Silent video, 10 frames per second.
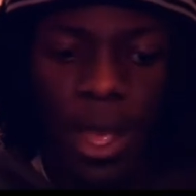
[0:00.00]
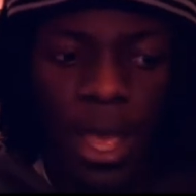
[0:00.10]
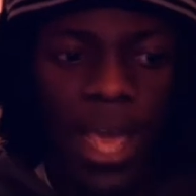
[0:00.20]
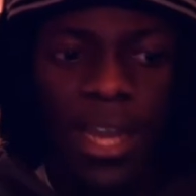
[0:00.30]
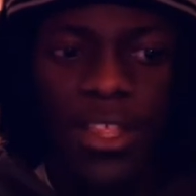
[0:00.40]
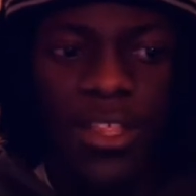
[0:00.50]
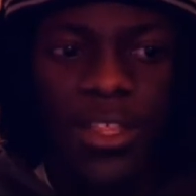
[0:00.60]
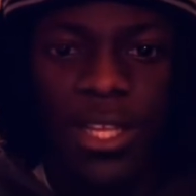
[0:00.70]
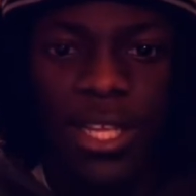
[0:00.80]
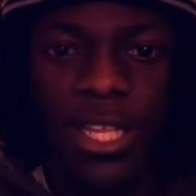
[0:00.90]
And it's
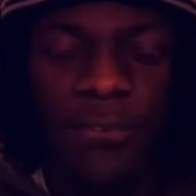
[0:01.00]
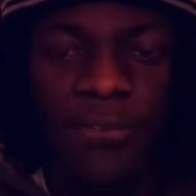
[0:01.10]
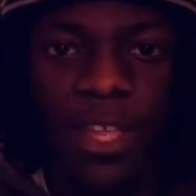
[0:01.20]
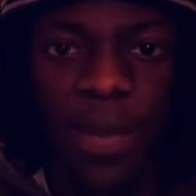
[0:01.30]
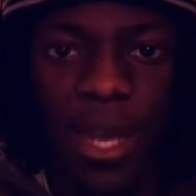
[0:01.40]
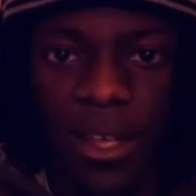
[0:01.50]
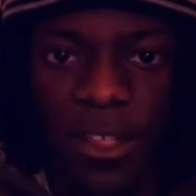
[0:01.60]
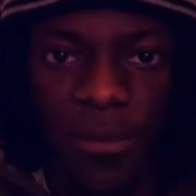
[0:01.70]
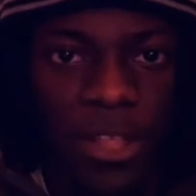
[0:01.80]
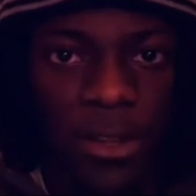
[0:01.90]
just to get that feedback,
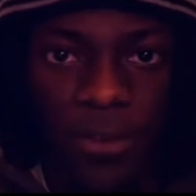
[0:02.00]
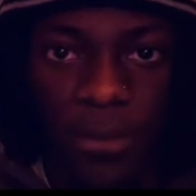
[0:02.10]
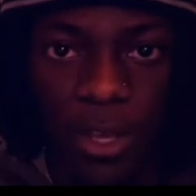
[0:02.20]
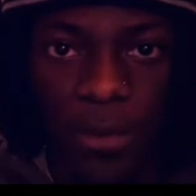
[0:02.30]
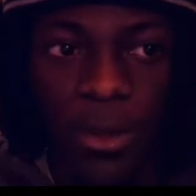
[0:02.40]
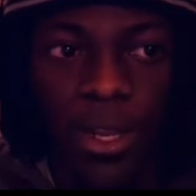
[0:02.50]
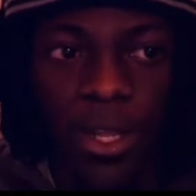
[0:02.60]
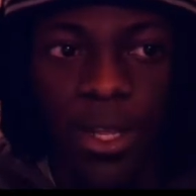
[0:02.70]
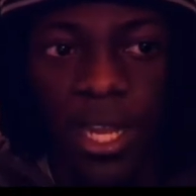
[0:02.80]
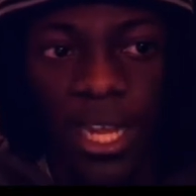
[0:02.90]
especially from the
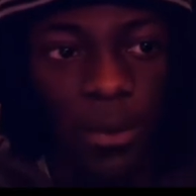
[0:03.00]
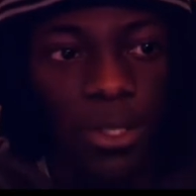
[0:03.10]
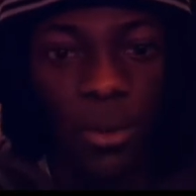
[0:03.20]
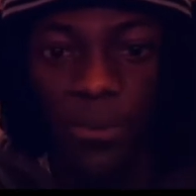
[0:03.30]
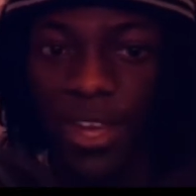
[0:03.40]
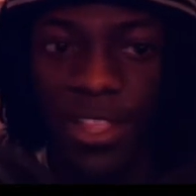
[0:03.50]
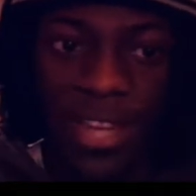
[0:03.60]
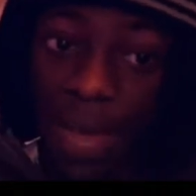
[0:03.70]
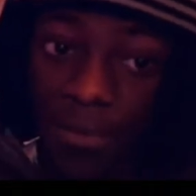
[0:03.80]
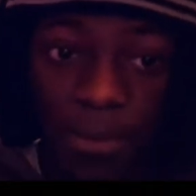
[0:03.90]
community. I like going to events
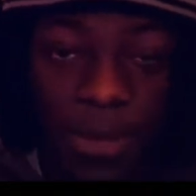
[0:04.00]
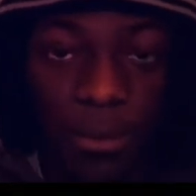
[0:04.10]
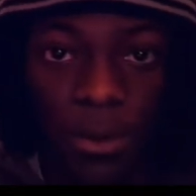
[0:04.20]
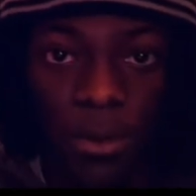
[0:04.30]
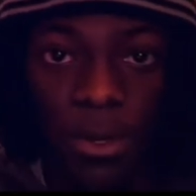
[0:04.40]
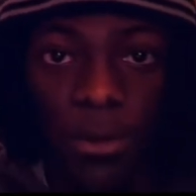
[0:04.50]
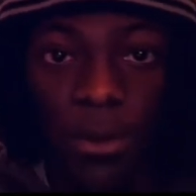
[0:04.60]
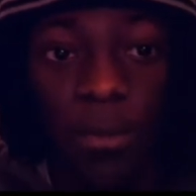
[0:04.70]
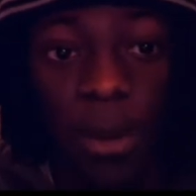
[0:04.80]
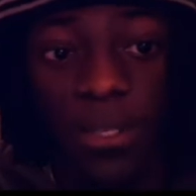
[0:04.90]
and having people,
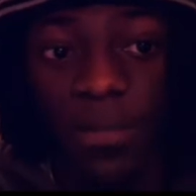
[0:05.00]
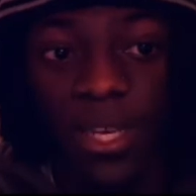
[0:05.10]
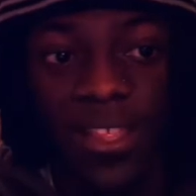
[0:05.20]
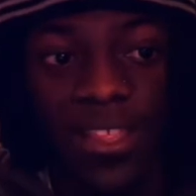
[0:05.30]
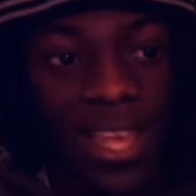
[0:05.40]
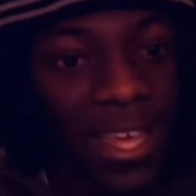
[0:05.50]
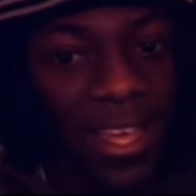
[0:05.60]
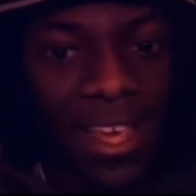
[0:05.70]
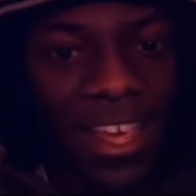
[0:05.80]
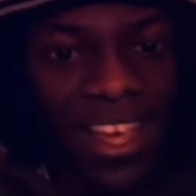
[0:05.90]
come up to me and
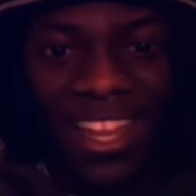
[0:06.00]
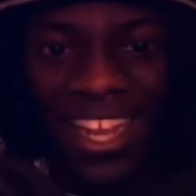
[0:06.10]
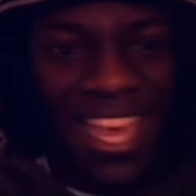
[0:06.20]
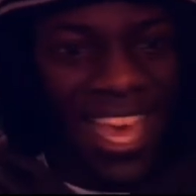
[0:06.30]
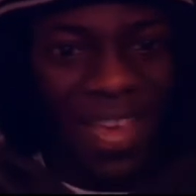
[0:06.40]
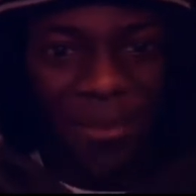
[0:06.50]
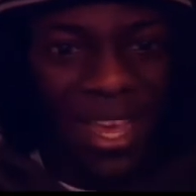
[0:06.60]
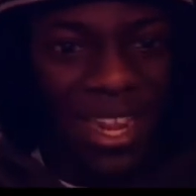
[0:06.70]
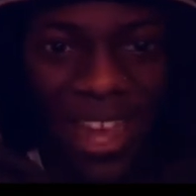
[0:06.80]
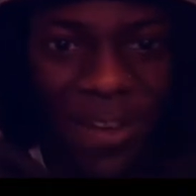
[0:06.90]
say, like, hey,
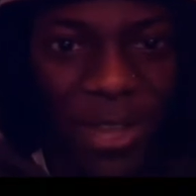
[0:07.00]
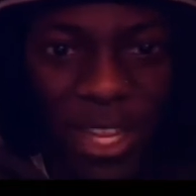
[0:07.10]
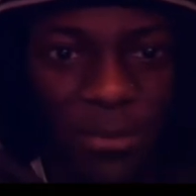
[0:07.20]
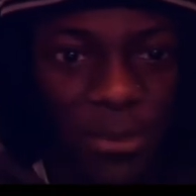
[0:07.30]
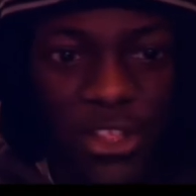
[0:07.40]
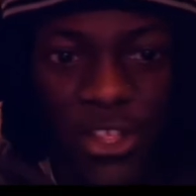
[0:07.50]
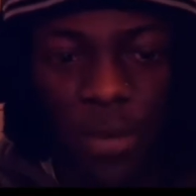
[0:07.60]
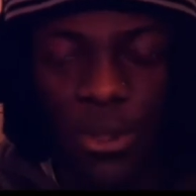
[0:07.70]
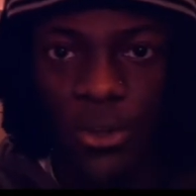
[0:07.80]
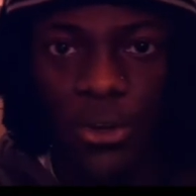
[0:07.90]
man, I really appreciate
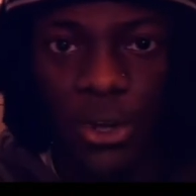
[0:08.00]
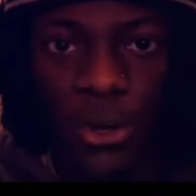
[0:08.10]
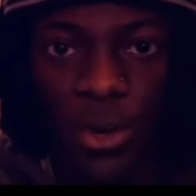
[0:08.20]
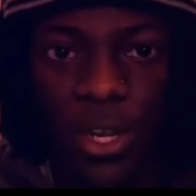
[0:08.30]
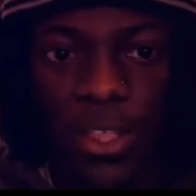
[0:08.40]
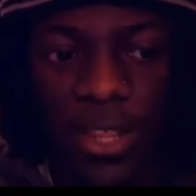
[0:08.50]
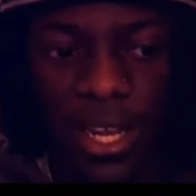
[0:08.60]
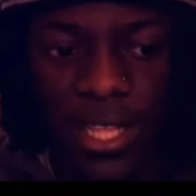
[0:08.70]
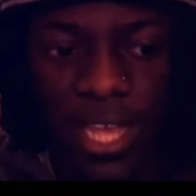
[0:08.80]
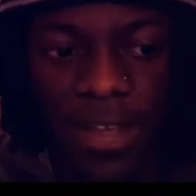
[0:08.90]
what you do. And it's
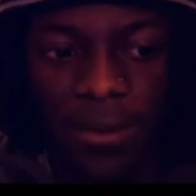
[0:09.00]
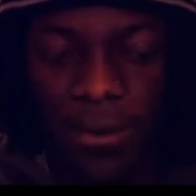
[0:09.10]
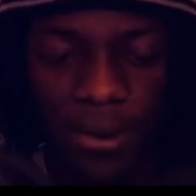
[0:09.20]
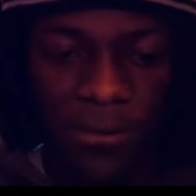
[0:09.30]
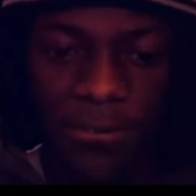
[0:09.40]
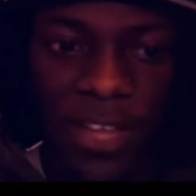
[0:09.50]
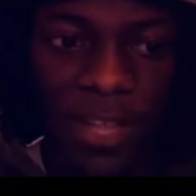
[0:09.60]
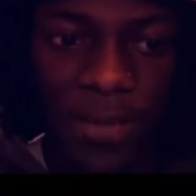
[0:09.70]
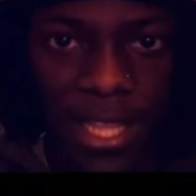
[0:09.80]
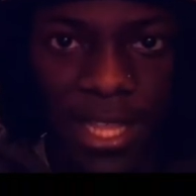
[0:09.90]
like that
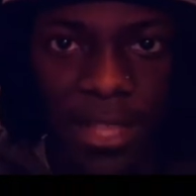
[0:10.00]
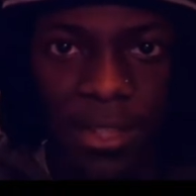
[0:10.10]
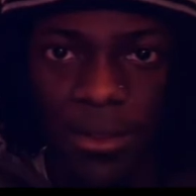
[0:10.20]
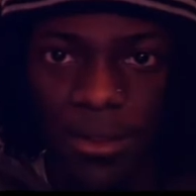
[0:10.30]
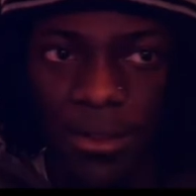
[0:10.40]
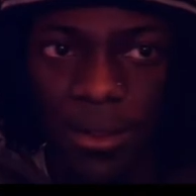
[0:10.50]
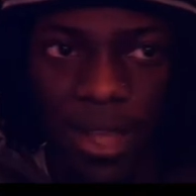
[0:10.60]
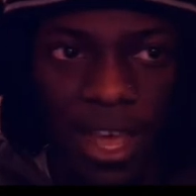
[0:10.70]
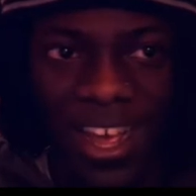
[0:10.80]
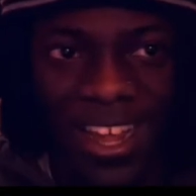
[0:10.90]
feedback that
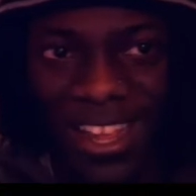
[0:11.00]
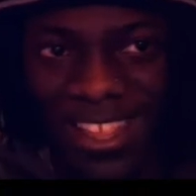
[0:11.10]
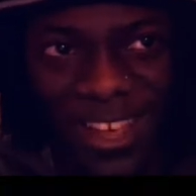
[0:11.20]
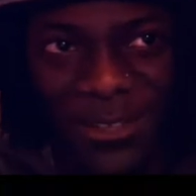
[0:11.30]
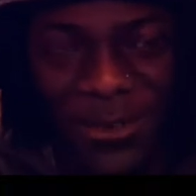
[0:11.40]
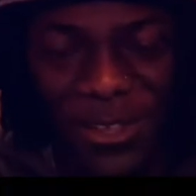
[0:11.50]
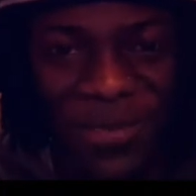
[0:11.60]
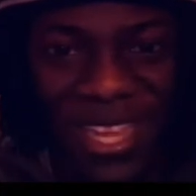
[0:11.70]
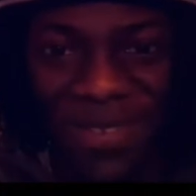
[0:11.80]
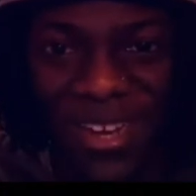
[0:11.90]
it's hard to
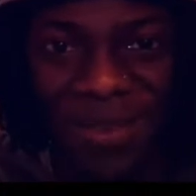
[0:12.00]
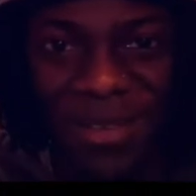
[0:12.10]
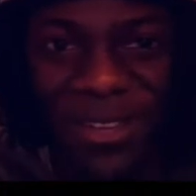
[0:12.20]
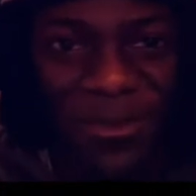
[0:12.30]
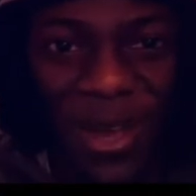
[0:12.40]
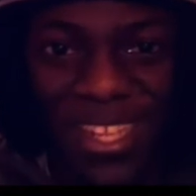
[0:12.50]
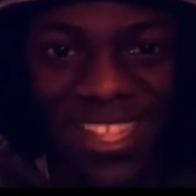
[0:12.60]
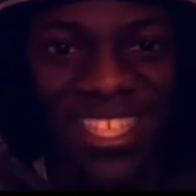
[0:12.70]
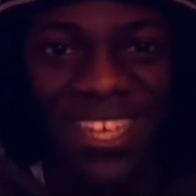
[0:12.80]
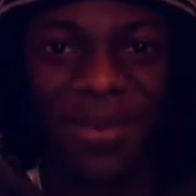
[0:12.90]
explain, but, I mean, you probably
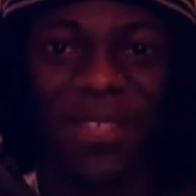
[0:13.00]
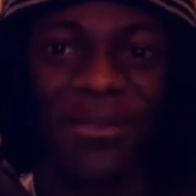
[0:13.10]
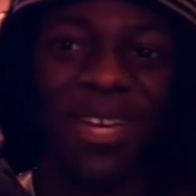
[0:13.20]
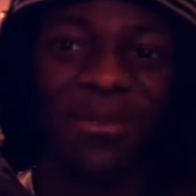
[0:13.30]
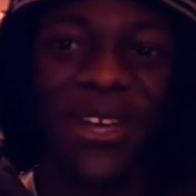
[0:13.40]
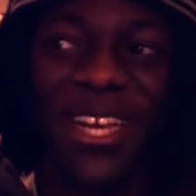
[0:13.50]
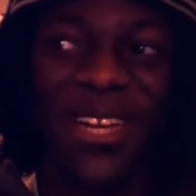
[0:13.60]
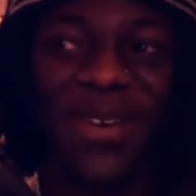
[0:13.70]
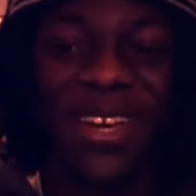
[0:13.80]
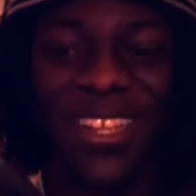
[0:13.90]
just tell by the way I'm
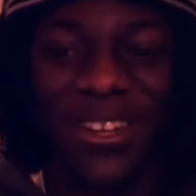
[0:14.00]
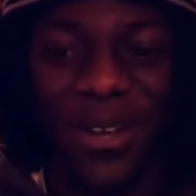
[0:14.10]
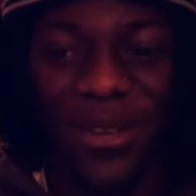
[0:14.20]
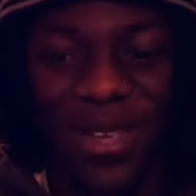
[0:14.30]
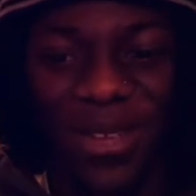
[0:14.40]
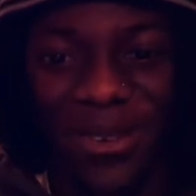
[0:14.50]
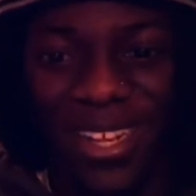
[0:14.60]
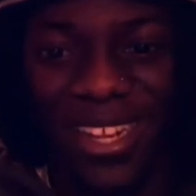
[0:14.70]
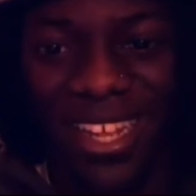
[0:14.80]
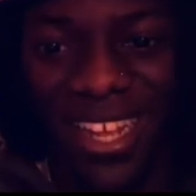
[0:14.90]
talking about it, you know what I mean? But